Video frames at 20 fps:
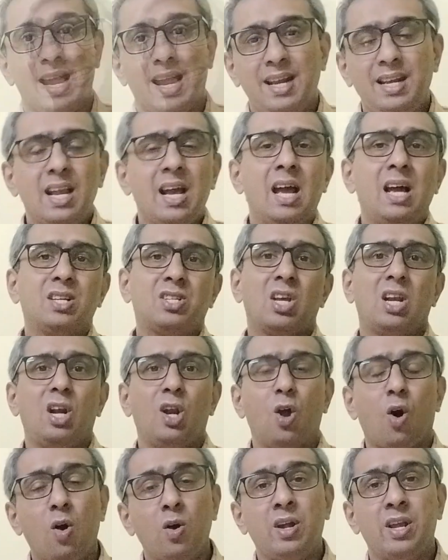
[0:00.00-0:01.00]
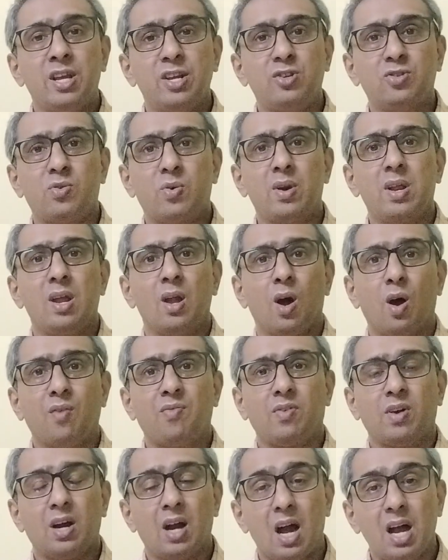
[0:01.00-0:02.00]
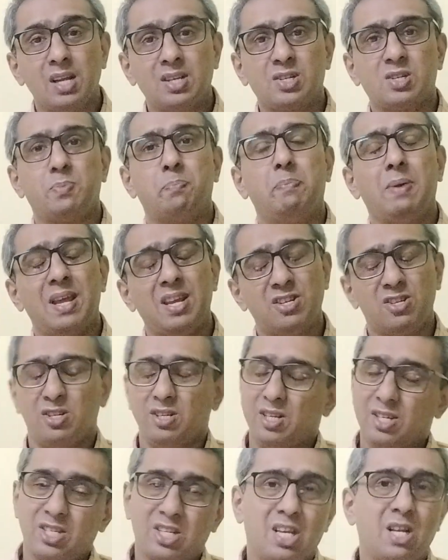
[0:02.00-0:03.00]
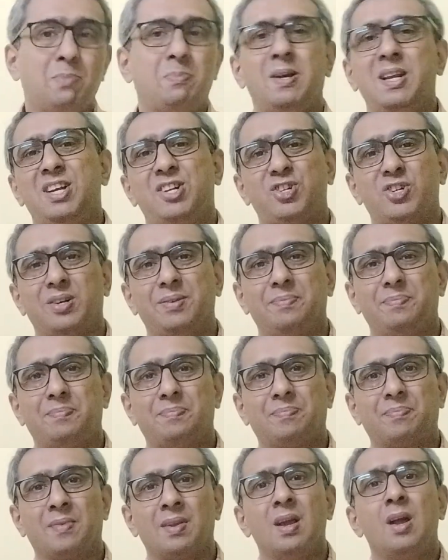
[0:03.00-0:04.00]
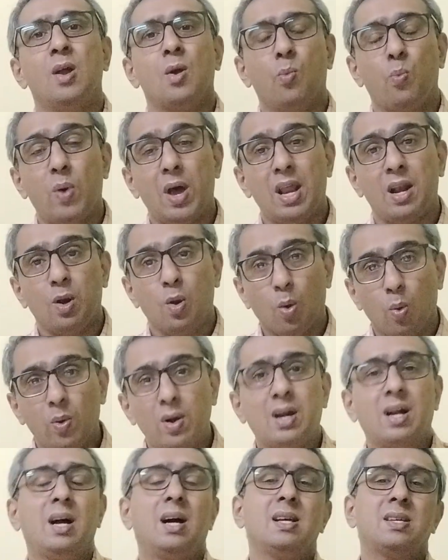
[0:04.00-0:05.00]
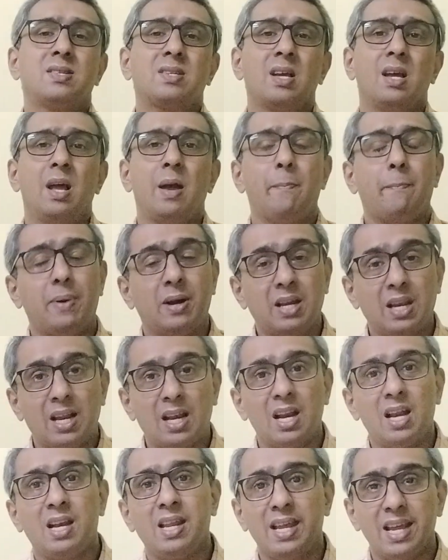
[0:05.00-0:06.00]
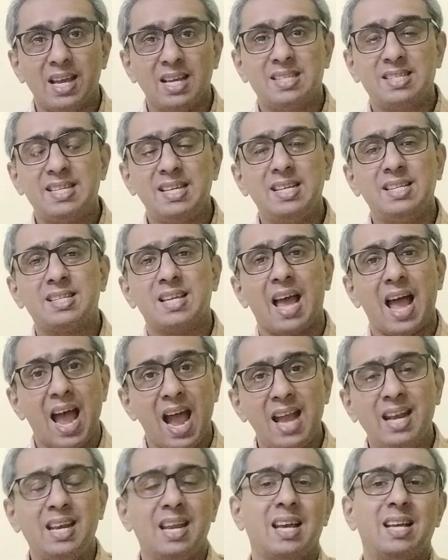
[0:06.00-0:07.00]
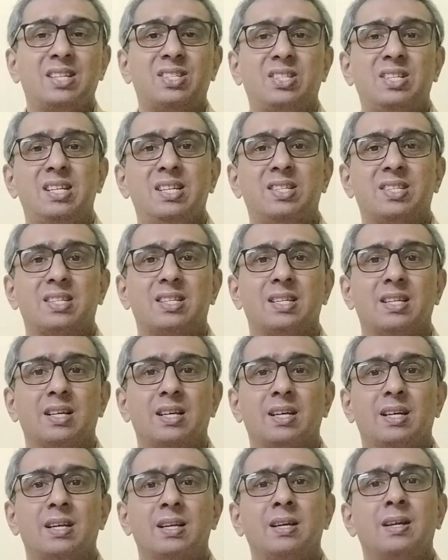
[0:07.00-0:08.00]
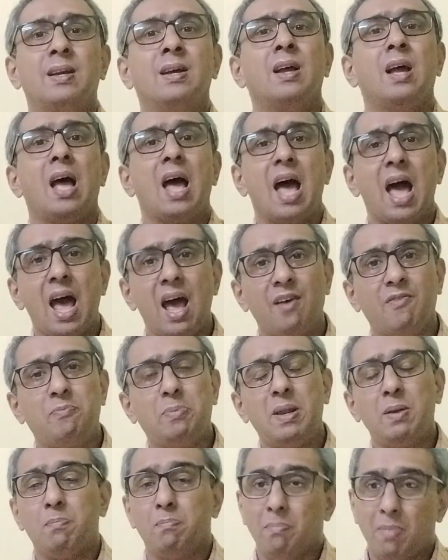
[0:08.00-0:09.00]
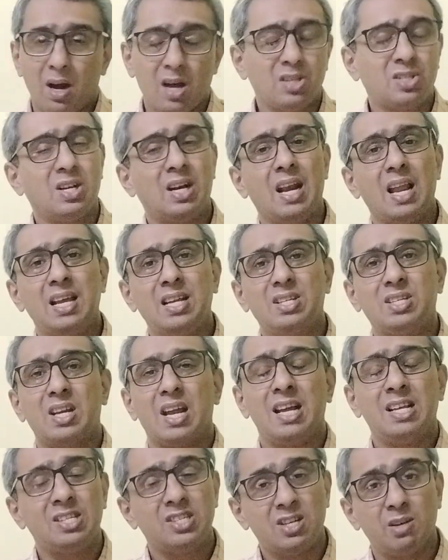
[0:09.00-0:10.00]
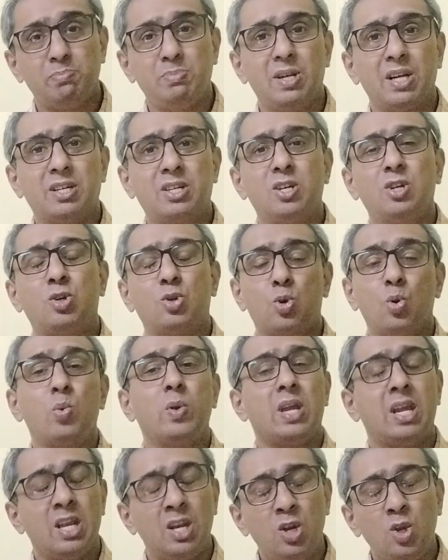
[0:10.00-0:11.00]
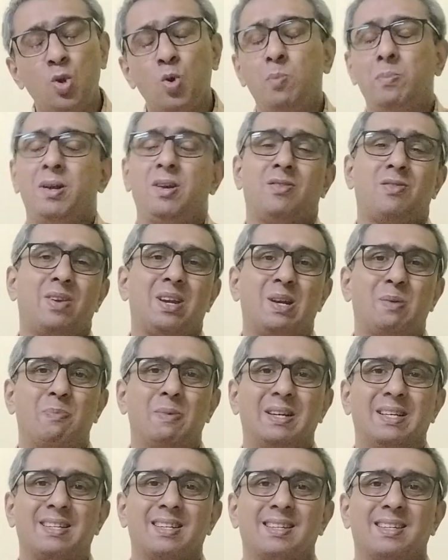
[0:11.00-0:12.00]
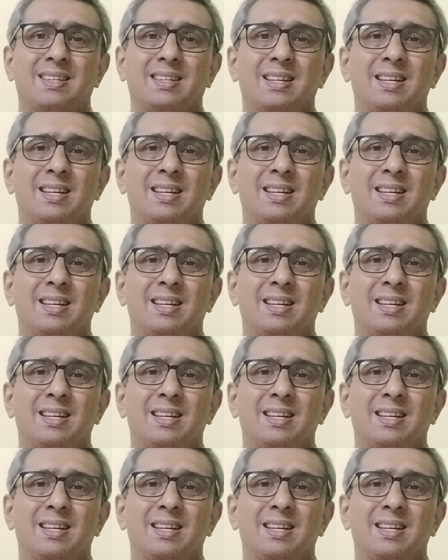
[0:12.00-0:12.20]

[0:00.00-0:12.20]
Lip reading: India has a long history of caste-based discrimination, where lower castes, particularly SCs and STs, have been marginalized and subjected to inhuman treatment.